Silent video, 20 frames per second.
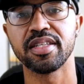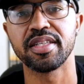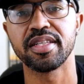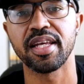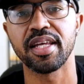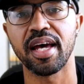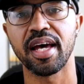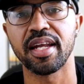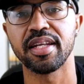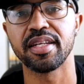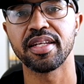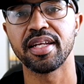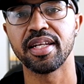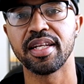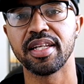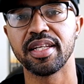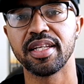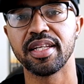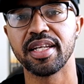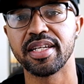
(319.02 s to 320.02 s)
that
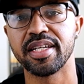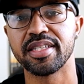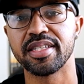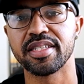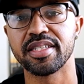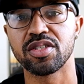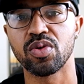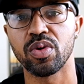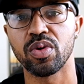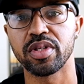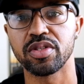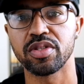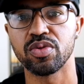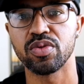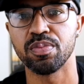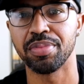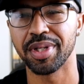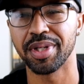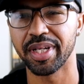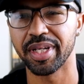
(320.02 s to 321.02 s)
lens is going to
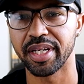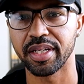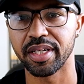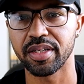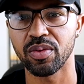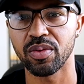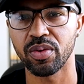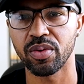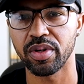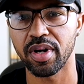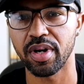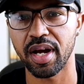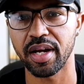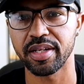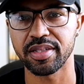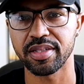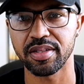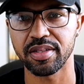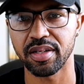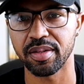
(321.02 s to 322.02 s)
blink, or your eye
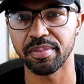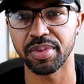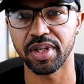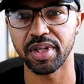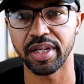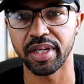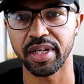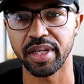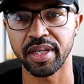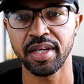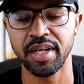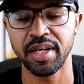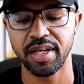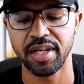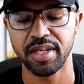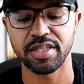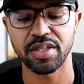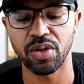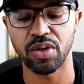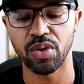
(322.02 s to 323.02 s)
is going to blink.
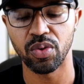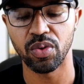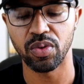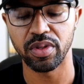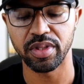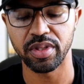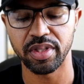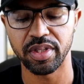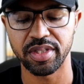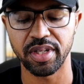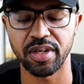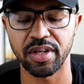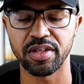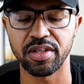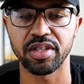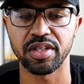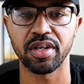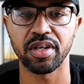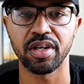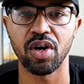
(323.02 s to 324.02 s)
So the shutters
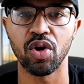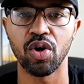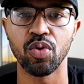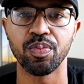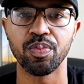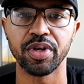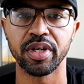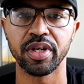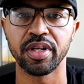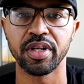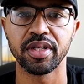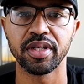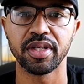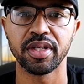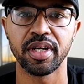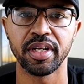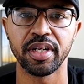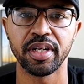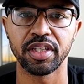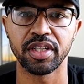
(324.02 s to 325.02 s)
are going to open
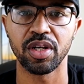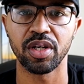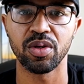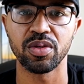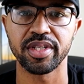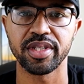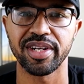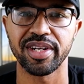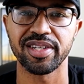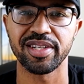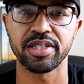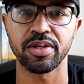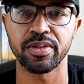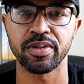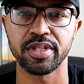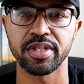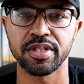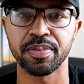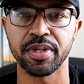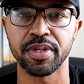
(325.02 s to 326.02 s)
and close at a
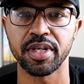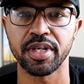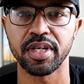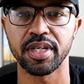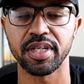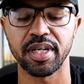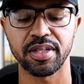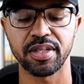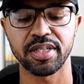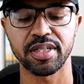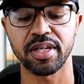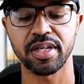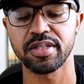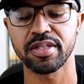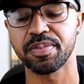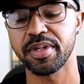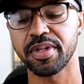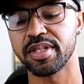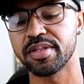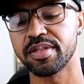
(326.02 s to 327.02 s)
certain speed. Now shutter
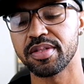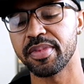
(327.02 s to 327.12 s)
speed is